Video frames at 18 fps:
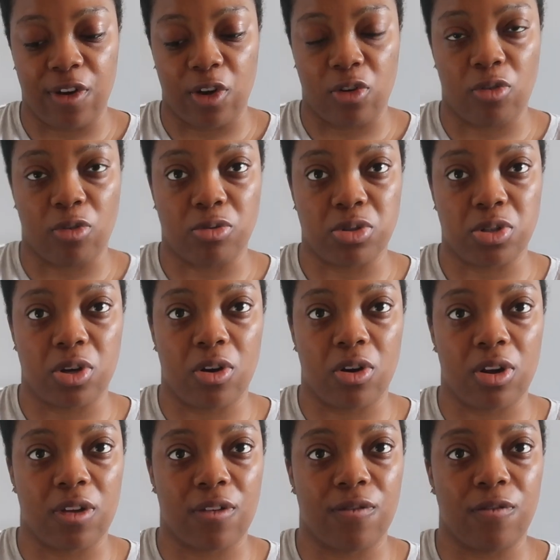Velcro
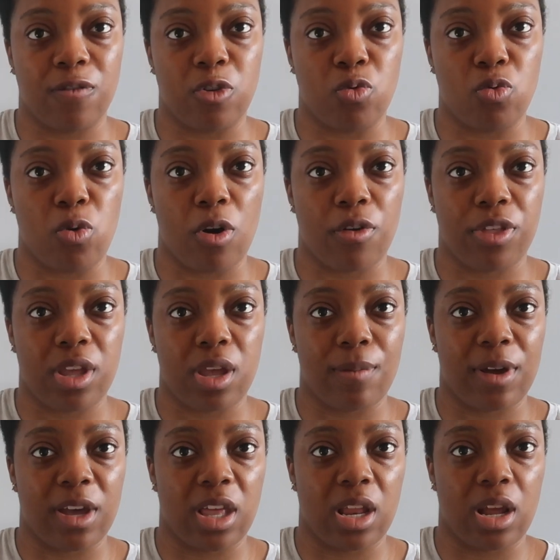dog. If you are
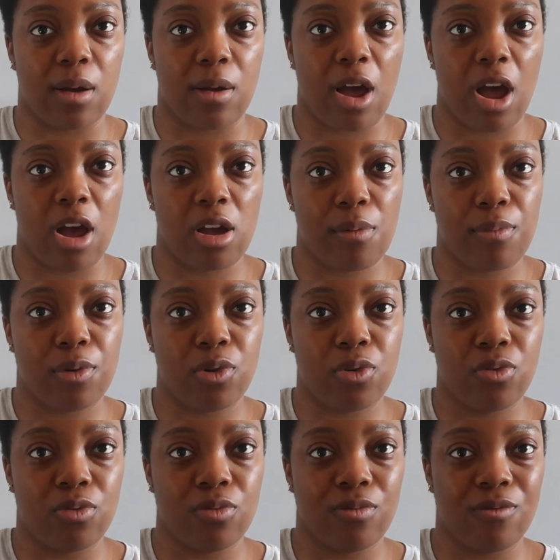thinking about getting a
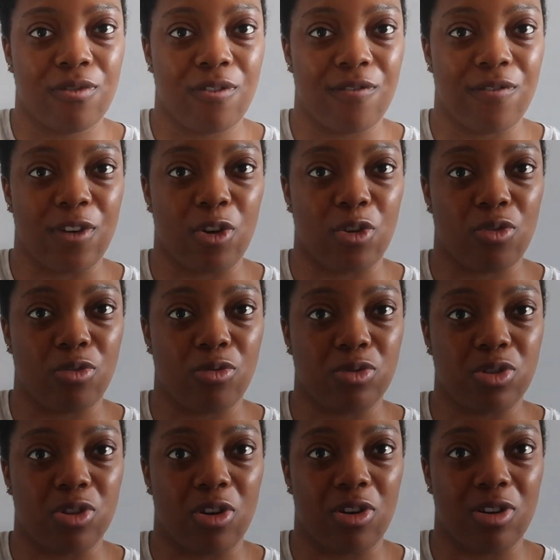cockapoo,
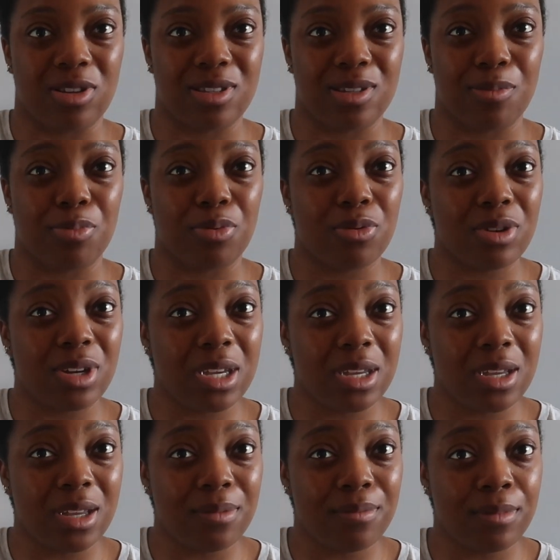Velcro dog
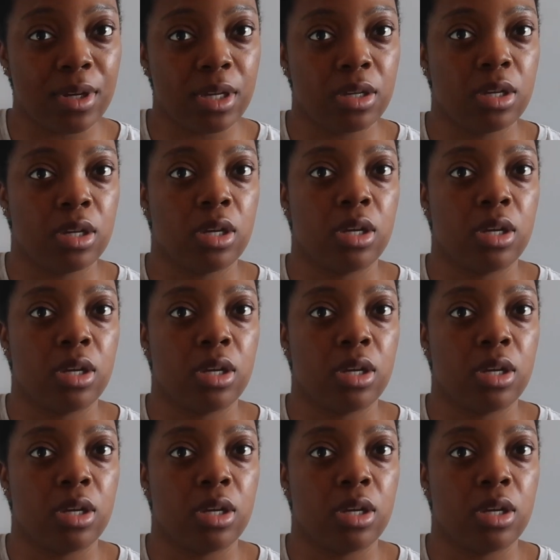supreme.